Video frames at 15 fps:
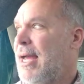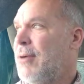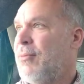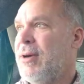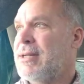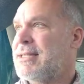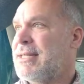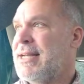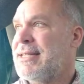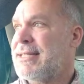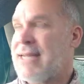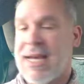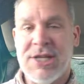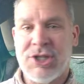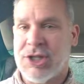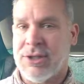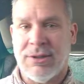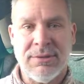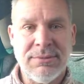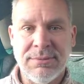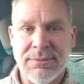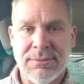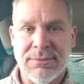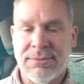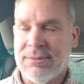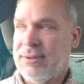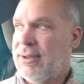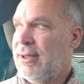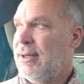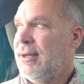It wasn't intentional,
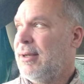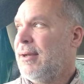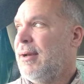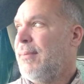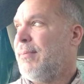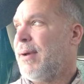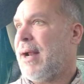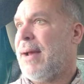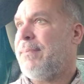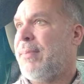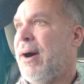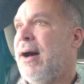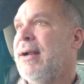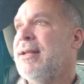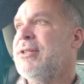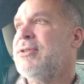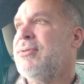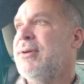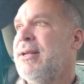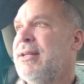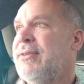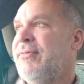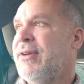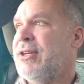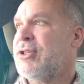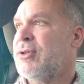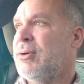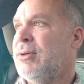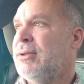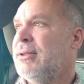but I bonded to an
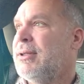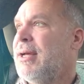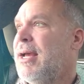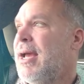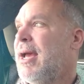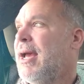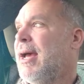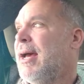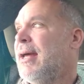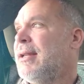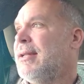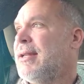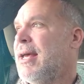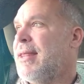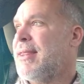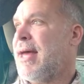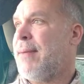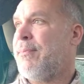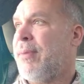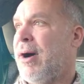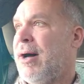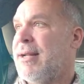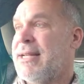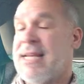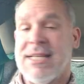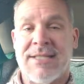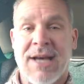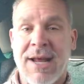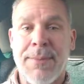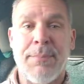individual, and that bond
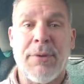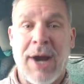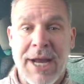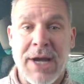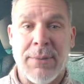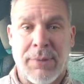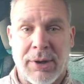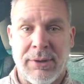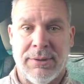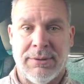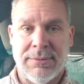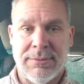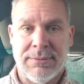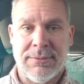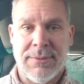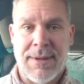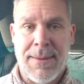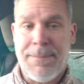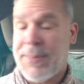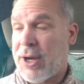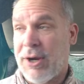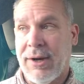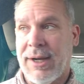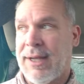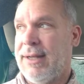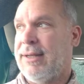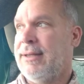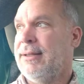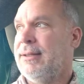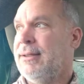is unbreakable,
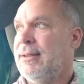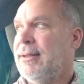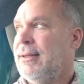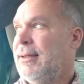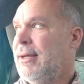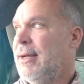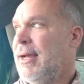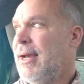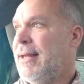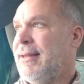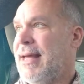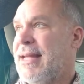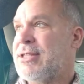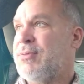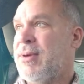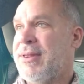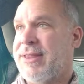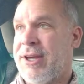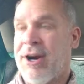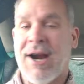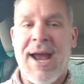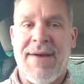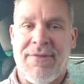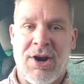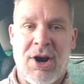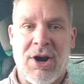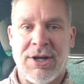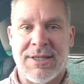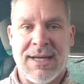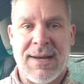period. And that's what they're having a
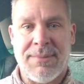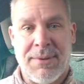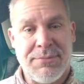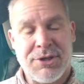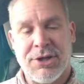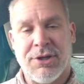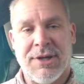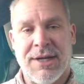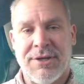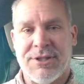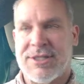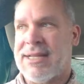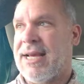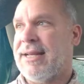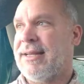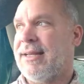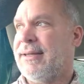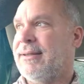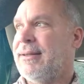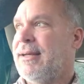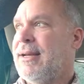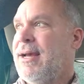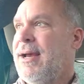hard time, I'm sure, understanding,